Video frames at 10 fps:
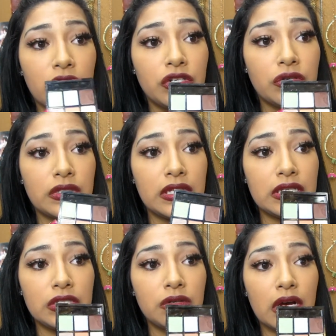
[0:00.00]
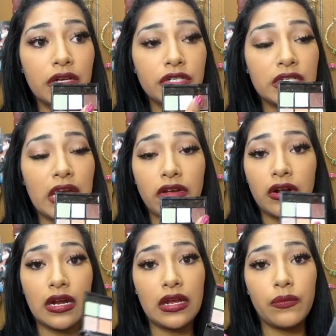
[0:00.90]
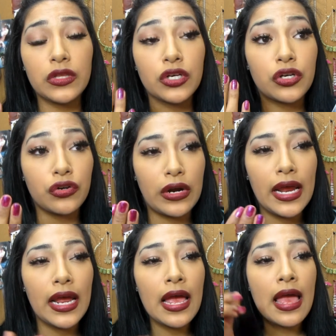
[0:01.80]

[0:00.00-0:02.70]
could use these two colors together and it would look great.